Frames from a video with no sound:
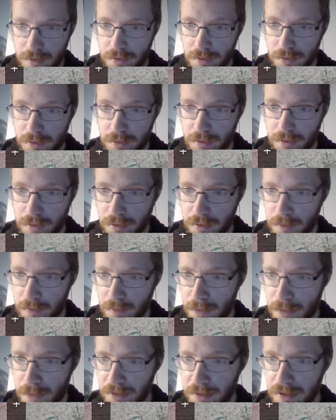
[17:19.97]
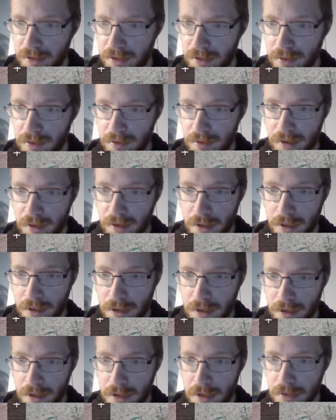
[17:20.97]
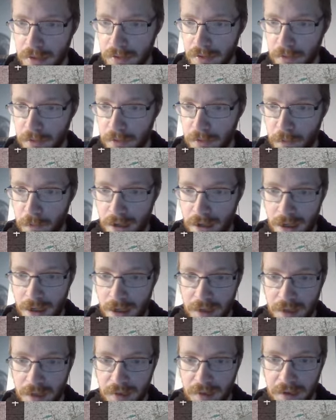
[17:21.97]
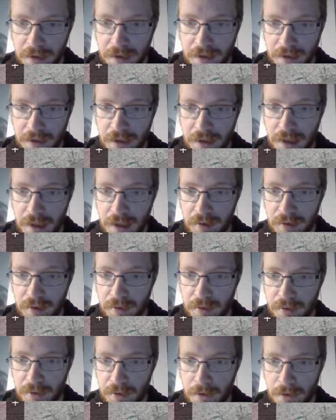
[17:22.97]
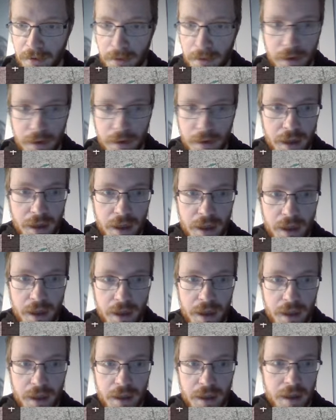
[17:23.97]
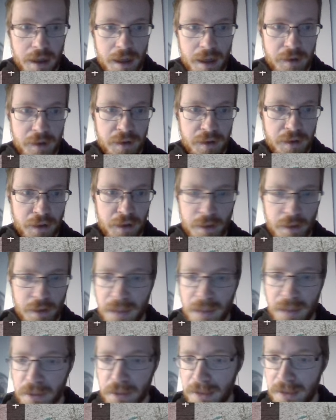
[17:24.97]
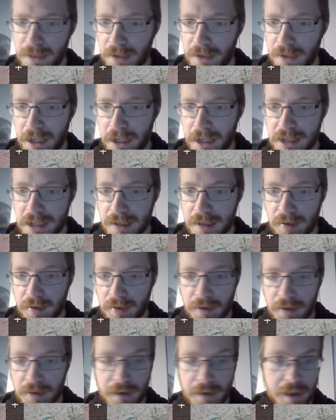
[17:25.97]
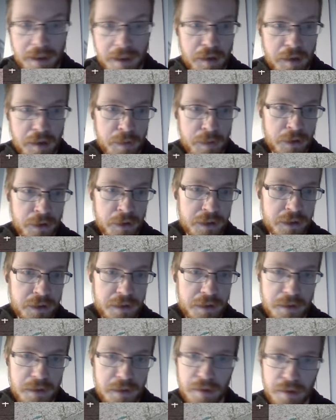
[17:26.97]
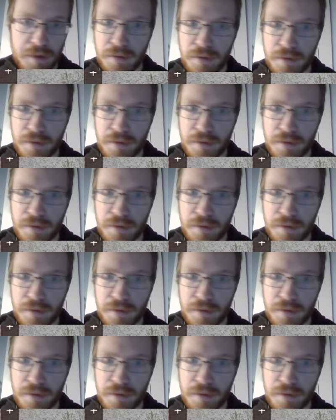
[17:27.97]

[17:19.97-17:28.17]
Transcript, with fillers: some mountains. I don't know where exactly to guess, so I'm just going to mid middle hedge this. I don't think it's Mont. Just not getting